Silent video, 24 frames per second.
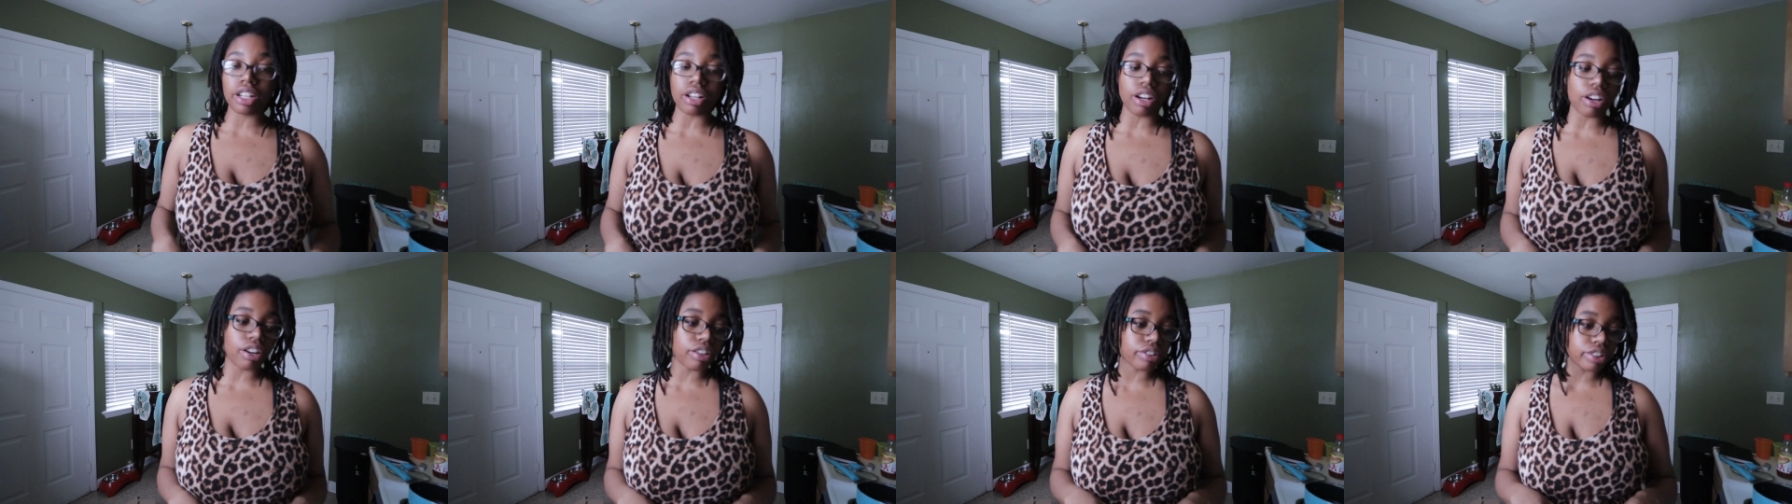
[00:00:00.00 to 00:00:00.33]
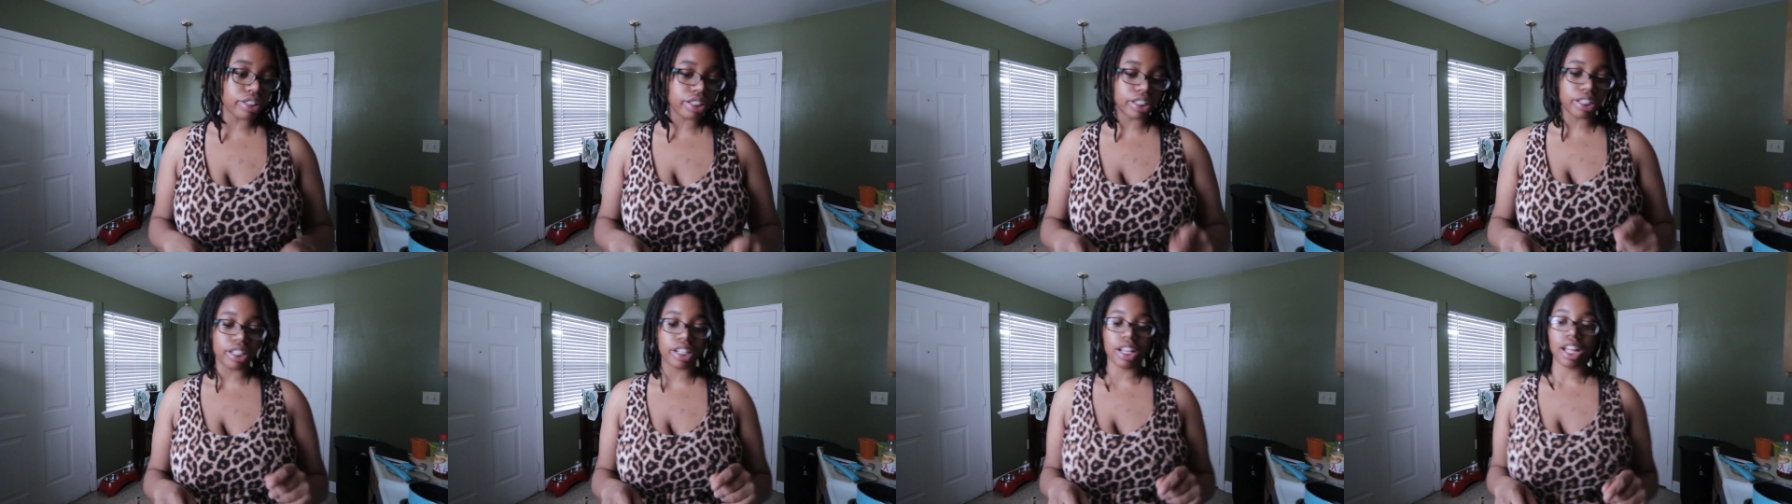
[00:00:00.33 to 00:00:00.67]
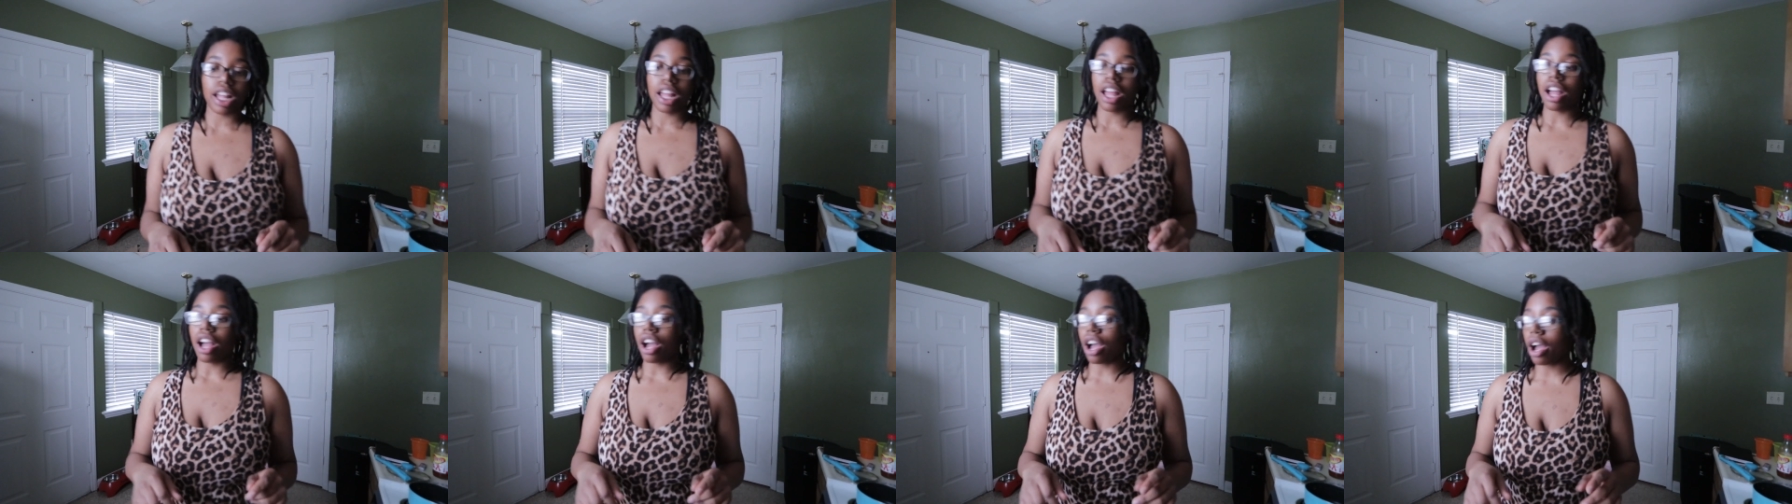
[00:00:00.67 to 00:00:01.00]

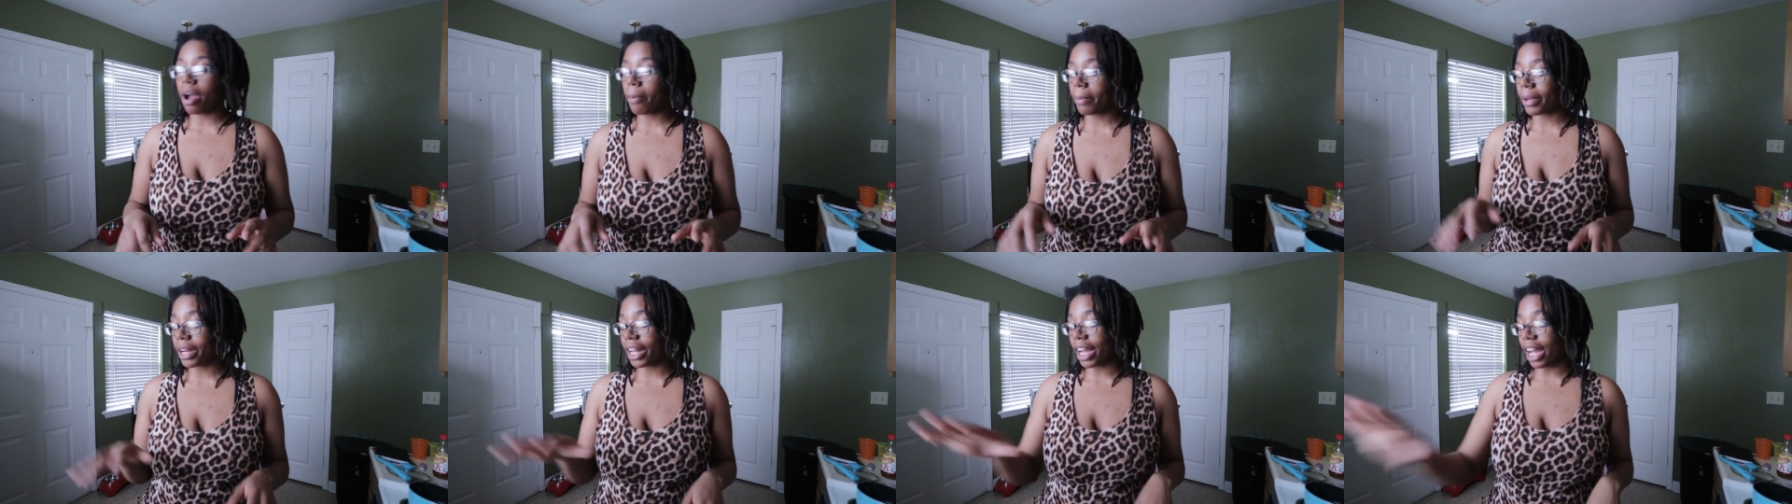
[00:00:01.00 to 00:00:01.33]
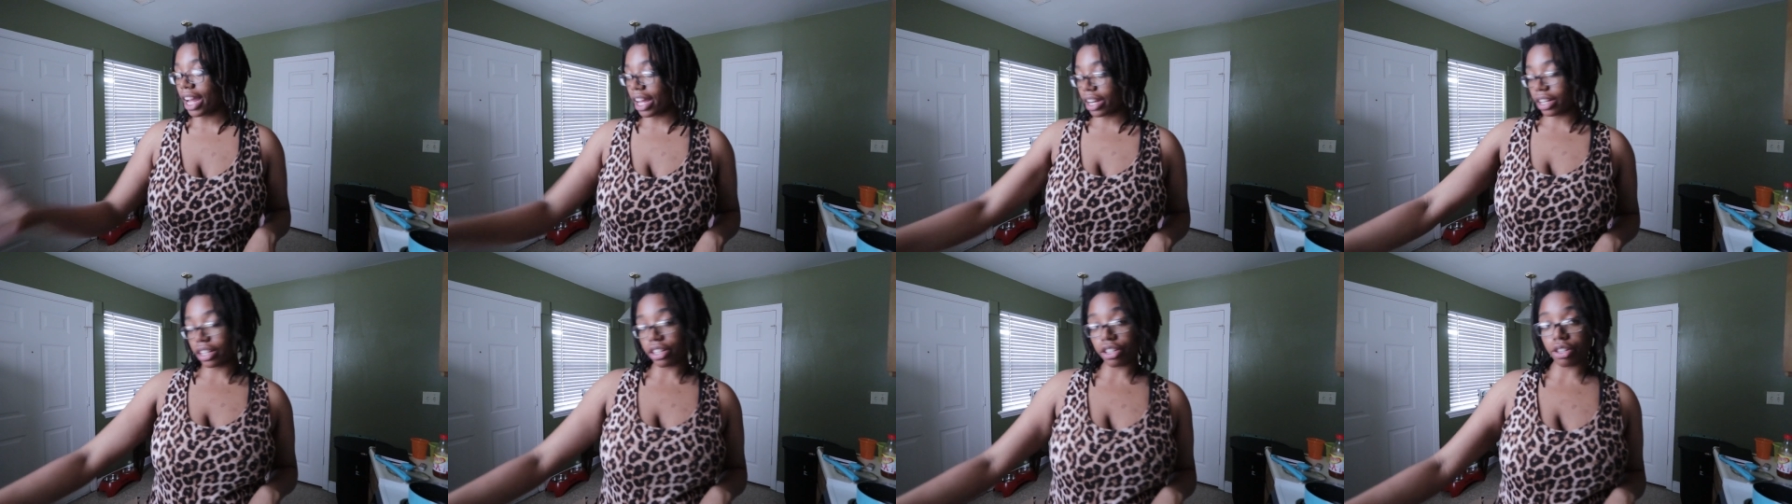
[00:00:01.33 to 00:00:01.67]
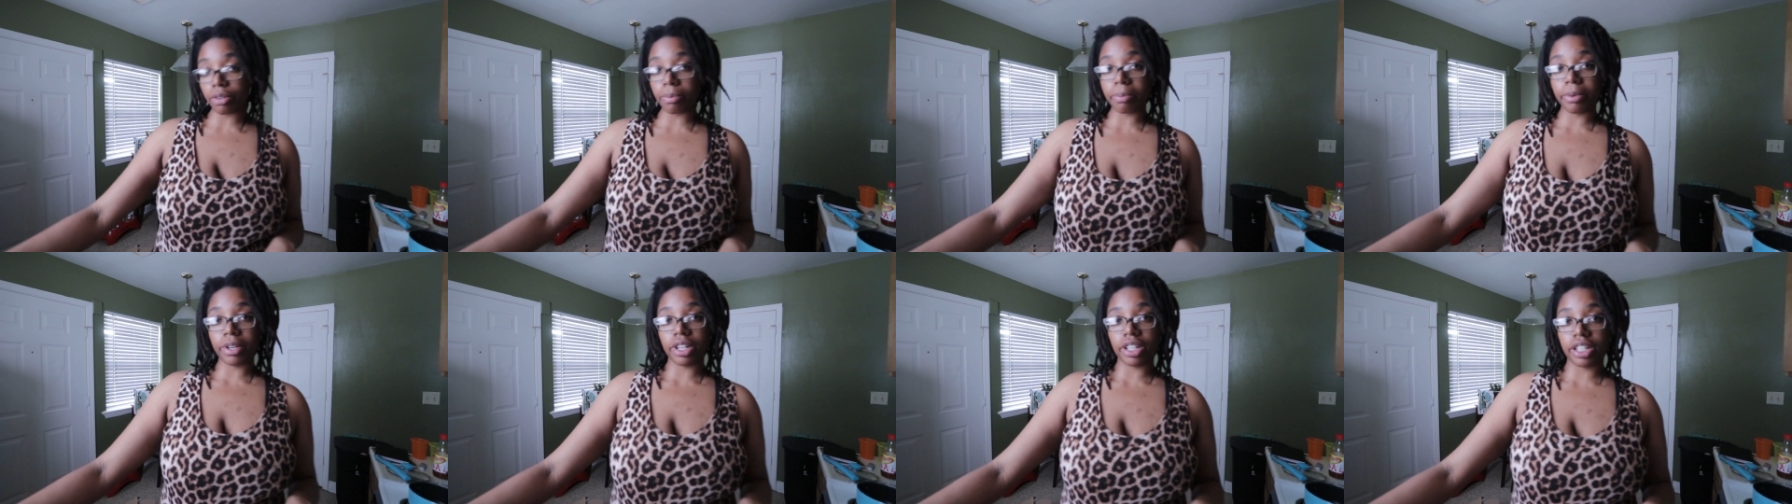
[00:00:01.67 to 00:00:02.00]
And I got a
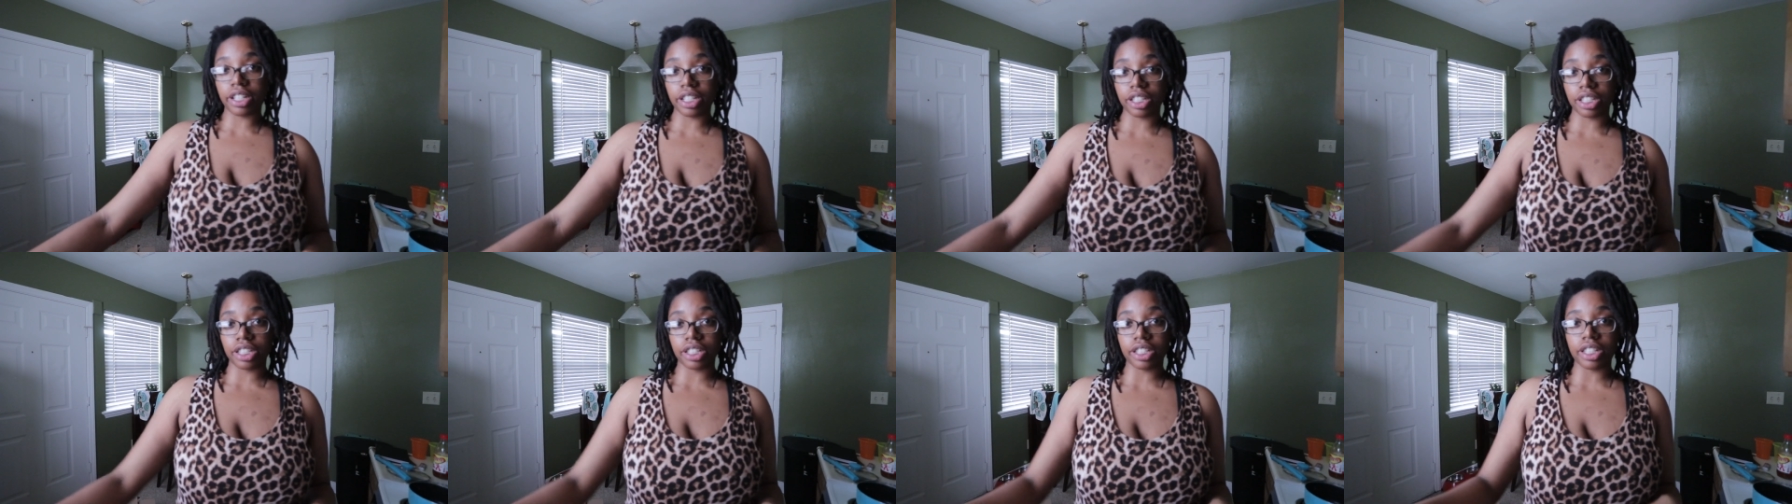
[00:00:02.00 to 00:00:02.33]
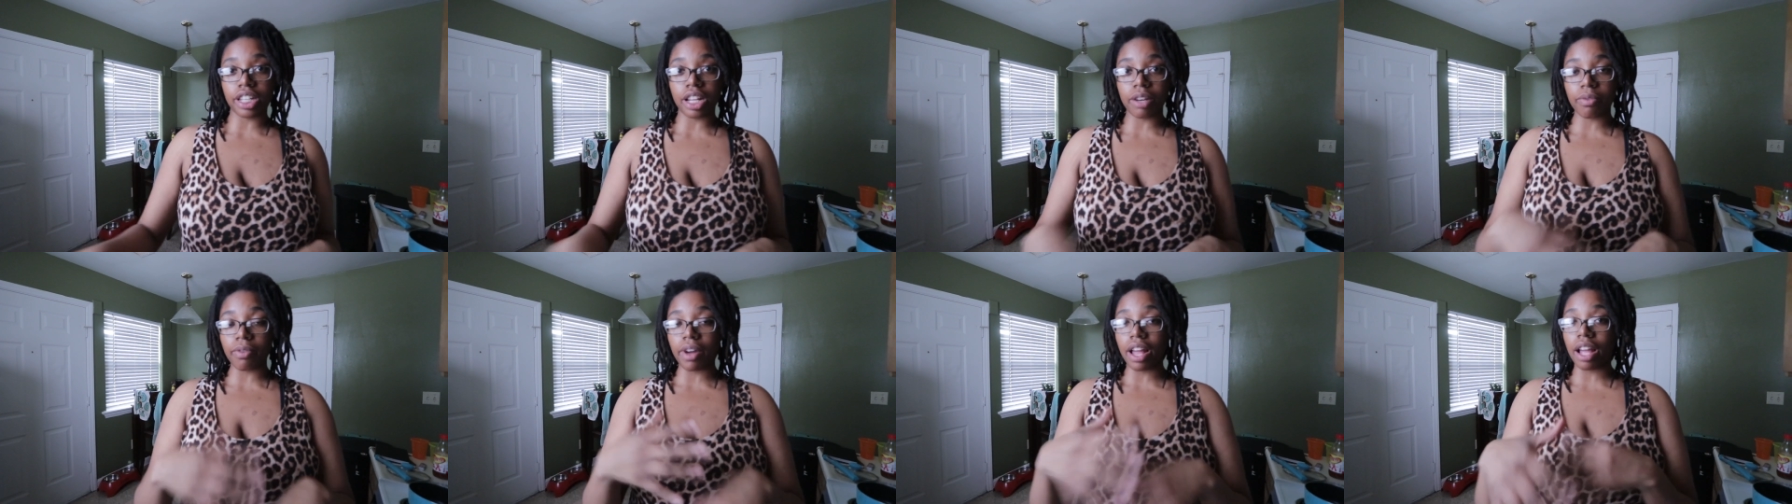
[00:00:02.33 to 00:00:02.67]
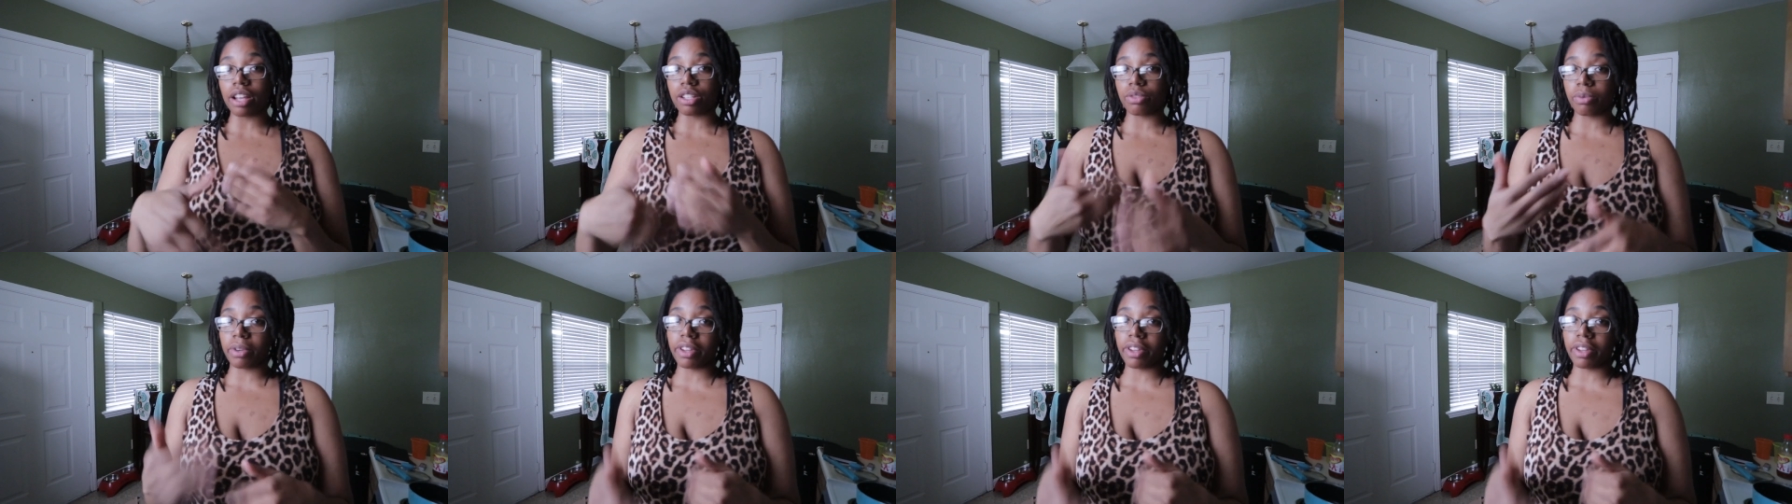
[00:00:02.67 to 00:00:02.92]
little bit of dishes done while I was